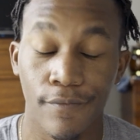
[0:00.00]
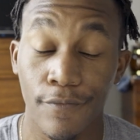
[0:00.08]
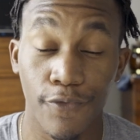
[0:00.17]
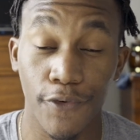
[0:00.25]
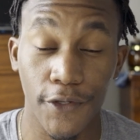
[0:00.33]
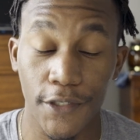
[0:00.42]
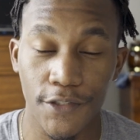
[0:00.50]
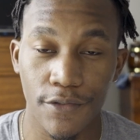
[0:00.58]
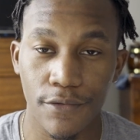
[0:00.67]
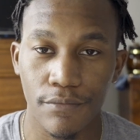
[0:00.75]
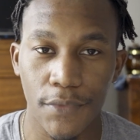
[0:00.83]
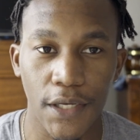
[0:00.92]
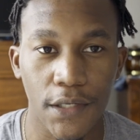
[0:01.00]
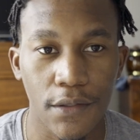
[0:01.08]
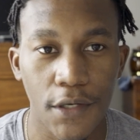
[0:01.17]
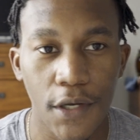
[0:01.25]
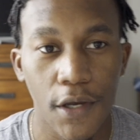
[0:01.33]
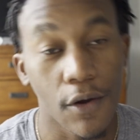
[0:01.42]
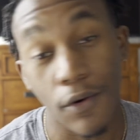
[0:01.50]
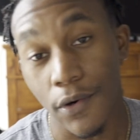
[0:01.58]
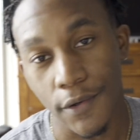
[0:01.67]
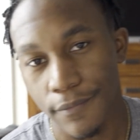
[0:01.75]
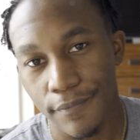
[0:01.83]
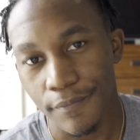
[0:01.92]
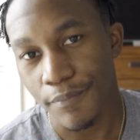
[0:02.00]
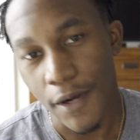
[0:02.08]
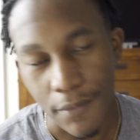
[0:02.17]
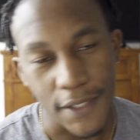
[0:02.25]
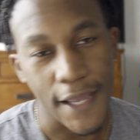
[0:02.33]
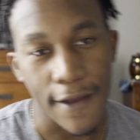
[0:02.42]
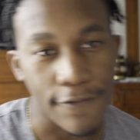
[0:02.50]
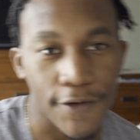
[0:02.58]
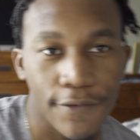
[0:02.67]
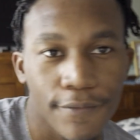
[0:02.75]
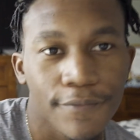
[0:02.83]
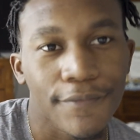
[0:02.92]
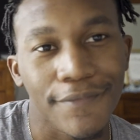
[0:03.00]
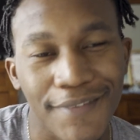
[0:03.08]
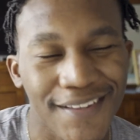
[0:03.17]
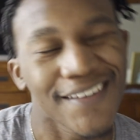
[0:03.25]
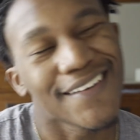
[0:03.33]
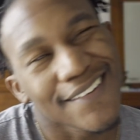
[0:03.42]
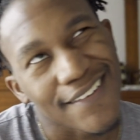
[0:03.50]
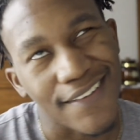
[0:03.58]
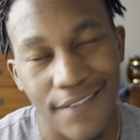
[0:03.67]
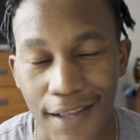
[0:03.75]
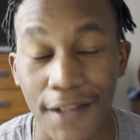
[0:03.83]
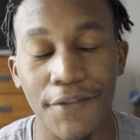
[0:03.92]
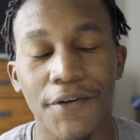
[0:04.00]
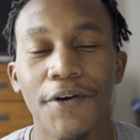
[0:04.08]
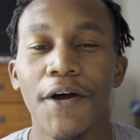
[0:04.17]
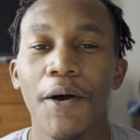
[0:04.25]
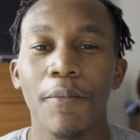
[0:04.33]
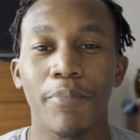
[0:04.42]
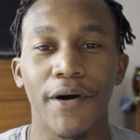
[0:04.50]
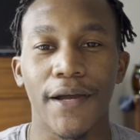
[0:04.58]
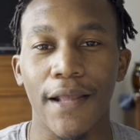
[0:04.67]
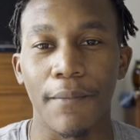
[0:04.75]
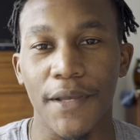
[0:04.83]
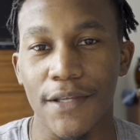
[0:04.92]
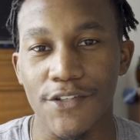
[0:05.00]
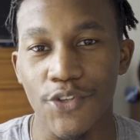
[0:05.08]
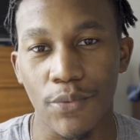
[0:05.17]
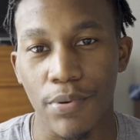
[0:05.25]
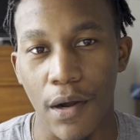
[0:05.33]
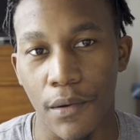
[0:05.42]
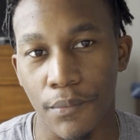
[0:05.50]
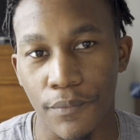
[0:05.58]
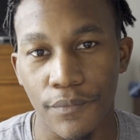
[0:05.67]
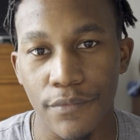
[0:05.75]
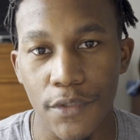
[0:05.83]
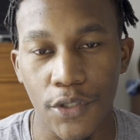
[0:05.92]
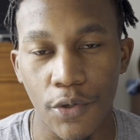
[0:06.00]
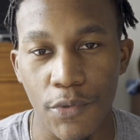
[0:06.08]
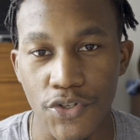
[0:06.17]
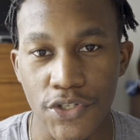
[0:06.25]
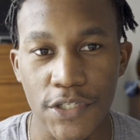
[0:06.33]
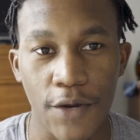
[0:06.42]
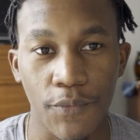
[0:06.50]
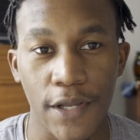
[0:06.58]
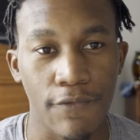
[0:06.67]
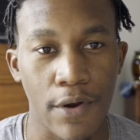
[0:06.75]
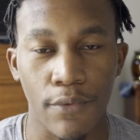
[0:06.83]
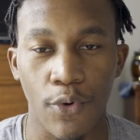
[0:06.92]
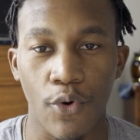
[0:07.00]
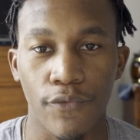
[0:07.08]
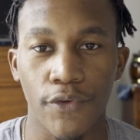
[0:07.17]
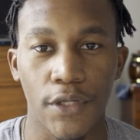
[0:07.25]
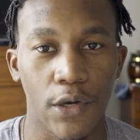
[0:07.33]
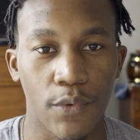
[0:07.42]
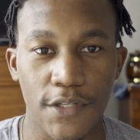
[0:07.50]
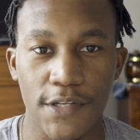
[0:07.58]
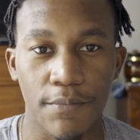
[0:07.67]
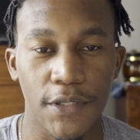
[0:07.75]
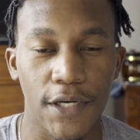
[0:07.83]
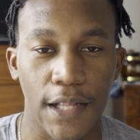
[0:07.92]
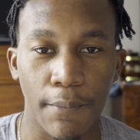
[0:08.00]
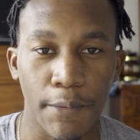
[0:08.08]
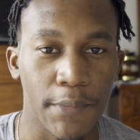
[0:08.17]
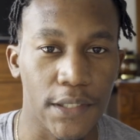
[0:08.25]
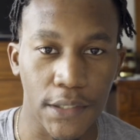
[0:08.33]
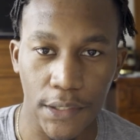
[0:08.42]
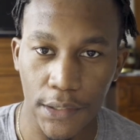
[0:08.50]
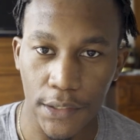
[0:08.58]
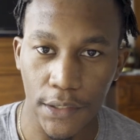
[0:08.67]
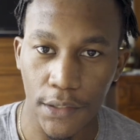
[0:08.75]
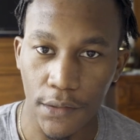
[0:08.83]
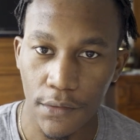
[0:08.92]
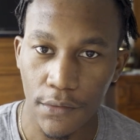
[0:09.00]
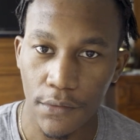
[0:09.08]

footage yet, or probably ever. I don't know, but I mean, it's no problem. Most of the time, whenever I record video, once I'm done, I'm immediately